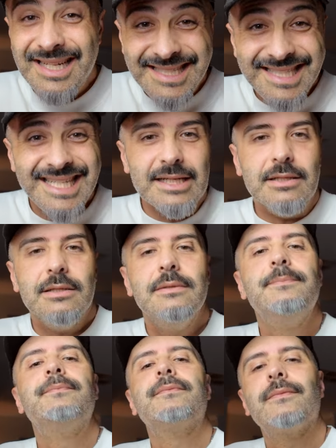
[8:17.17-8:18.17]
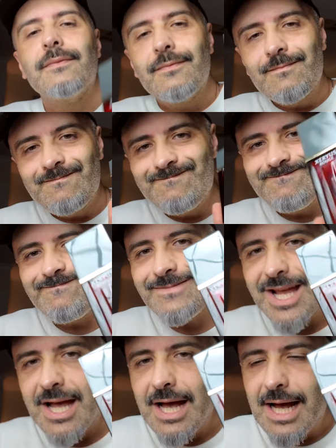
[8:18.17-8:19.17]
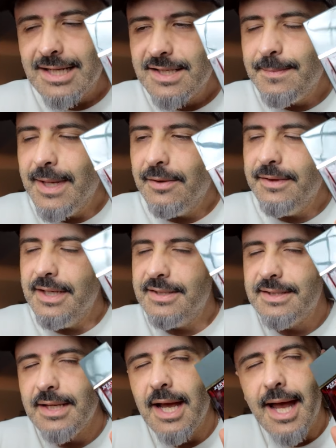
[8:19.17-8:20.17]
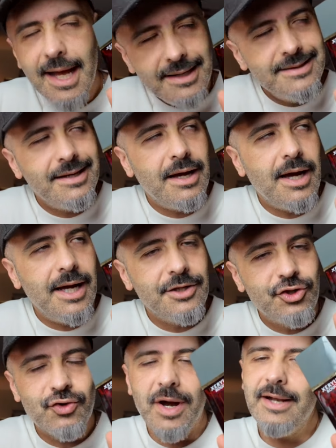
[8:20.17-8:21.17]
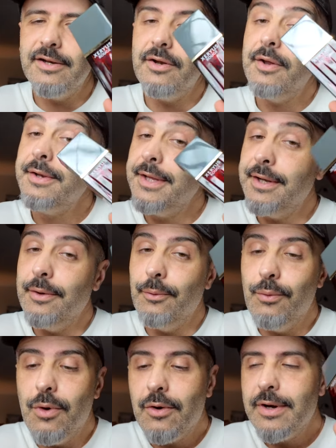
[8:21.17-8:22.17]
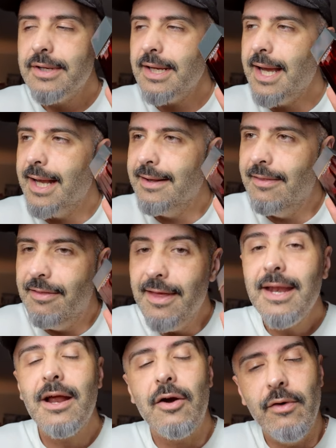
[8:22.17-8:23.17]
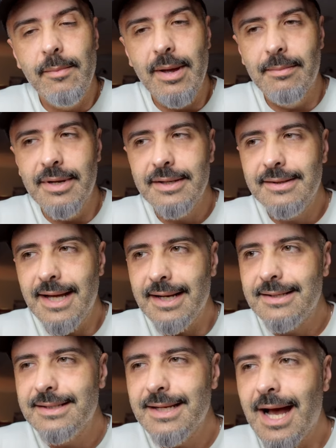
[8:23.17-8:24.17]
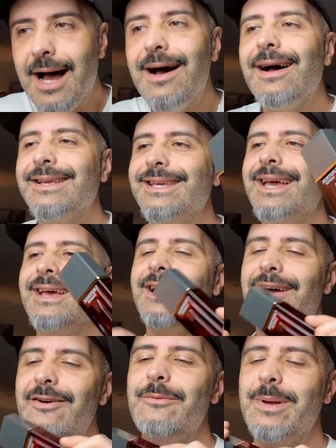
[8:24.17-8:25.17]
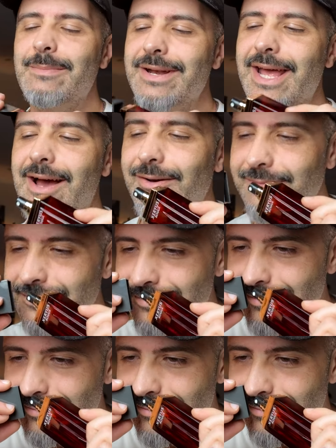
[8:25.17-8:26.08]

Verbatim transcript: Until I smelled this and I tried it on and I wore it. And then I remembered that, ah, yeah, I remember now